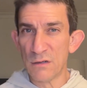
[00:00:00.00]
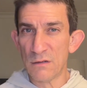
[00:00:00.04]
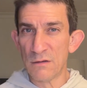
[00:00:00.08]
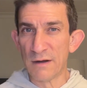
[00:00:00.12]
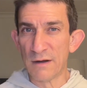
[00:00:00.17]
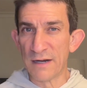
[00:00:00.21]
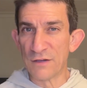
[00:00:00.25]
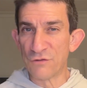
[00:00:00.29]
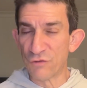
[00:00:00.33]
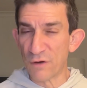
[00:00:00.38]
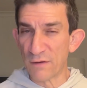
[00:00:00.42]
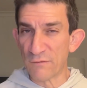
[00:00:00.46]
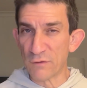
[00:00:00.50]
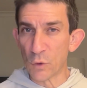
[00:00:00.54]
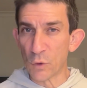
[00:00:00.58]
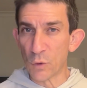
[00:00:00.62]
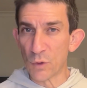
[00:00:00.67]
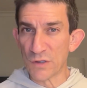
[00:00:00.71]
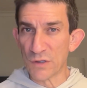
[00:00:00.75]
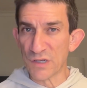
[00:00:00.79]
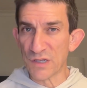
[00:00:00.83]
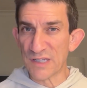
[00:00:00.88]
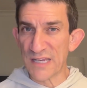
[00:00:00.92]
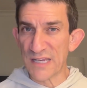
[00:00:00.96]
Right? Trevor
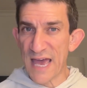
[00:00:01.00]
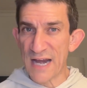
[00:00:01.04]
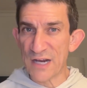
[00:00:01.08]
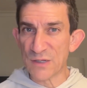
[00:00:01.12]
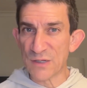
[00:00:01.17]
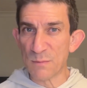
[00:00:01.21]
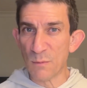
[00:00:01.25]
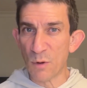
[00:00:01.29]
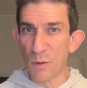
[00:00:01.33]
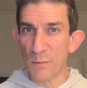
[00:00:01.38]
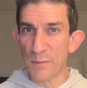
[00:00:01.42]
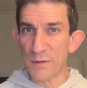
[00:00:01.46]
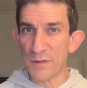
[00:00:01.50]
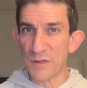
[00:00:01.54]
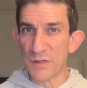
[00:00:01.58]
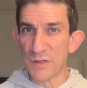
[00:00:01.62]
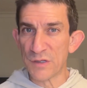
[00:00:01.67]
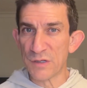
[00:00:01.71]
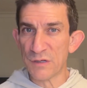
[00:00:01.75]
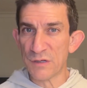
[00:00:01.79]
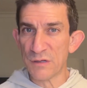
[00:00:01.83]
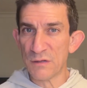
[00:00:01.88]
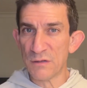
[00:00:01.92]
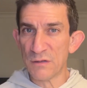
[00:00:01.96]
Lawrence has had his
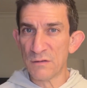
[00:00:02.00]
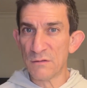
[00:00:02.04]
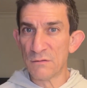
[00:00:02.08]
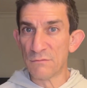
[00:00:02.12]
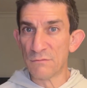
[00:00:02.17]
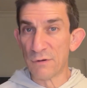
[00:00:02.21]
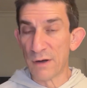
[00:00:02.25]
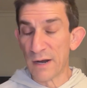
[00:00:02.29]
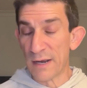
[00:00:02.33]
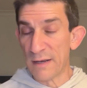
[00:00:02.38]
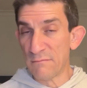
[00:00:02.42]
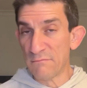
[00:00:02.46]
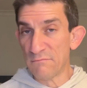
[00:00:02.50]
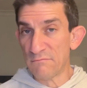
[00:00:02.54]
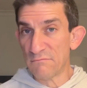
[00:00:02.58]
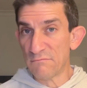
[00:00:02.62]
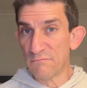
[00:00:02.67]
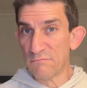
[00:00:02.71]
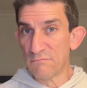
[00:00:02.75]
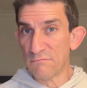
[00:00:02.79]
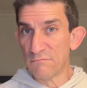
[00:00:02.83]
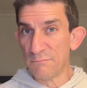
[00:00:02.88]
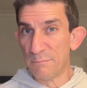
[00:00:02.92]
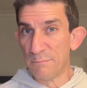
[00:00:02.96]
moments, right?
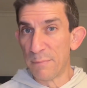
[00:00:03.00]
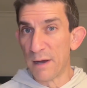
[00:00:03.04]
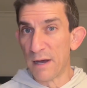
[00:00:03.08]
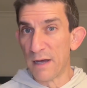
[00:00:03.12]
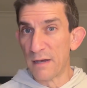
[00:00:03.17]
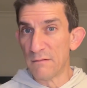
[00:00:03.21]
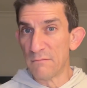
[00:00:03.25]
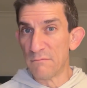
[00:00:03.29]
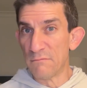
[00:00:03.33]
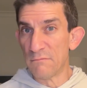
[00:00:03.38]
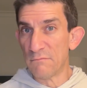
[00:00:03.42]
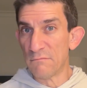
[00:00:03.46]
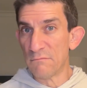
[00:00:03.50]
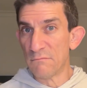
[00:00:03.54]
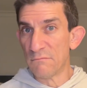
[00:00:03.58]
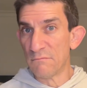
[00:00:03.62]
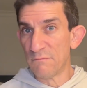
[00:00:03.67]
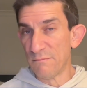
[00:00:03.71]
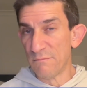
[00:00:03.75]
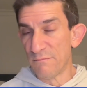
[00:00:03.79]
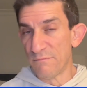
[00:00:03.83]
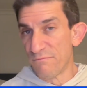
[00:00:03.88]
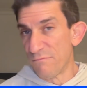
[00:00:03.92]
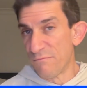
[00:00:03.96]
But
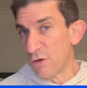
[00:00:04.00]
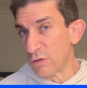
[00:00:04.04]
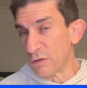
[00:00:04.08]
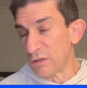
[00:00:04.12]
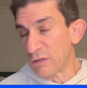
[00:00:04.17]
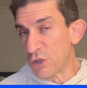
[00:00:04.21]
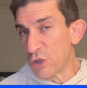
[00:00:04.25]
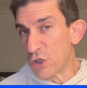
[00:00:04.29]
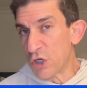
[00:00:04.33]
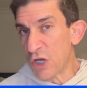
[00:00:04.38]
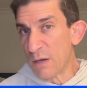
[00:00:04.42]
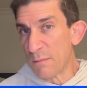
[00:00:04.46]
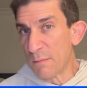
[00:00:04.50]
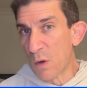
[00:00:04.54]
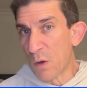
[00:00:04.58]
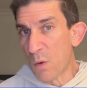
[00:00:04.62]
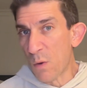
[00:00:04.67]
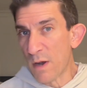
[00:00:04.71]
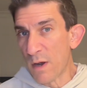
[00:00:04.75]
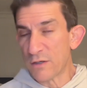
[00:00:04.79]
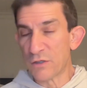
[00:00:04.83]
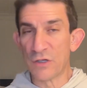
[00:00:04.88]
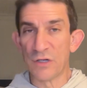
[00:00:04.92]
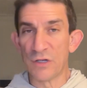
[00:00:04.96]
they're legitimate
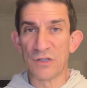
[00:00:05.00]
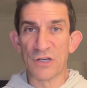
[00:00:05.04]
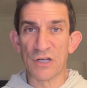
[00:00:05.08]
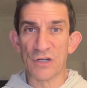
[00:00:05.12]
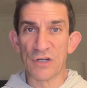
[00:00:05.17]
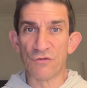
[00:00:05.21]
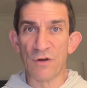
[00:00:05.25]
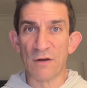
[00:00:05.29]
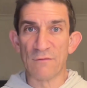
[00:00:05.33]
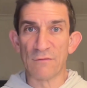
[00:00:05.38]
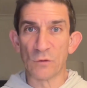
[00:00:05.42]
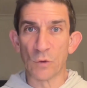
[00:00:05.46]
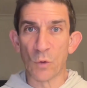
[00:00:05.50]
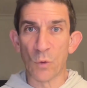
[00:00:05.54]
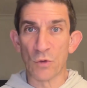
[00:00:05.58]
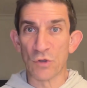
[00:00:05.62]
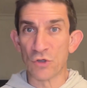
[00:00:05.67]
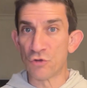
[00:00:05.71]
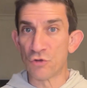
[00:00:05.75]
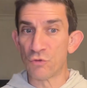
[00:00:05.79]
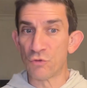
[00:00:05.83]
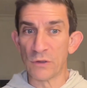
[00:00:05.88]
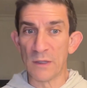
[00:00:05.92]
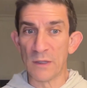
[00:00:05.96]
questions. Can Trevor Lawrence
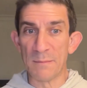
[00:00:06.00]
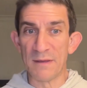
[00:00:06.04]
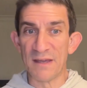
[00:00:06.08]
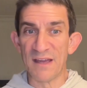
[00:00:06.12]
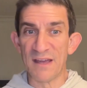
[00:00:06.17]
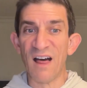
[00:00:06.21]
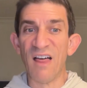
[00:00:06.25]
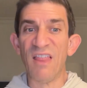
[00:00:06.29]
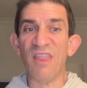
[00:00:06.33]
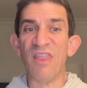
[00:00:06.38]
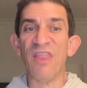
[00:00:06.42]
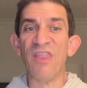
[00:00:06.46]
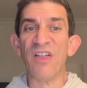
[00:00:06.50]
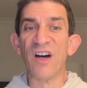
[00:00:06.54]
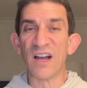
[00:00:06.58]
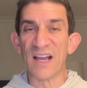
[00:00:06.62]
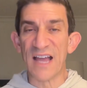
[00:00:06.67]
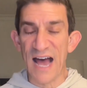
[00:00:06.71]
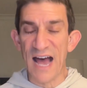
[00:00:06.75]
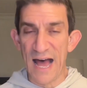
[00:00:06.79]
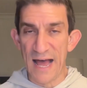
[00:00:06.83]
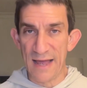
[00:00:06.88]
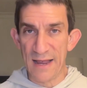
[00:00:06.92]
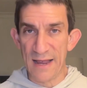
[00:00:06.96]
truly be the
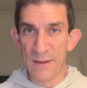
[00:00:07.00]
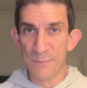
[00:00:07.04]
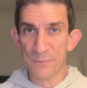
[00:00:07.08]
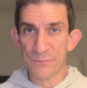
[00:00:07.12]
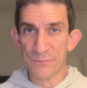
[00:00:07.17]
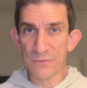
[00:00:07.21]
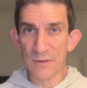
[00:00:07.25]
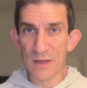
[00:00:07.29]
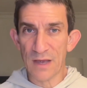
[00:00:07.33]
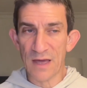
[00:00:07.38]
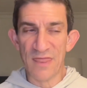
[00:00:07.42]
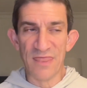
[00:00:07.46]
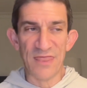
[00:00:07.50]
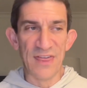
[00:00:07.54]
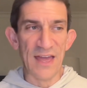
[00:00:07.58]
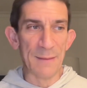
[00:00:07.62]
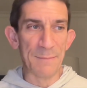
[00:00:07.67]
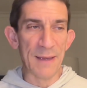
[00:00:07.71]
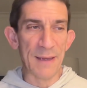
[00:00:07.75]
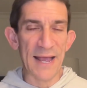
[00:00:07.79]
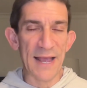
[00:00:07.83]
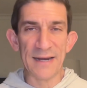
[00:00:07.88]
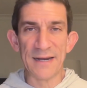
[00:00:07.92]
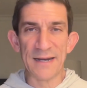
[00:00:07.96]
guy? They
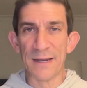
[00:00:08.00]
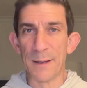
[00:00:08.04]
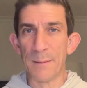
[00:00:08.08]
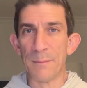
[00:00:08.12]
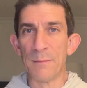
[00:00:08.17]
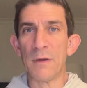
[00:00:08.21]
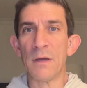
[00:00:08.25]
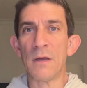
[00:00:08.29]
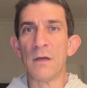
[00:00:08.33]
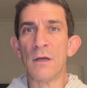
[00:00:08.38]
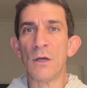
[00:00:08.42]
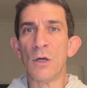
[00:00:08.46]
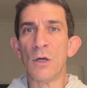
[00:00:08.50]
paid him.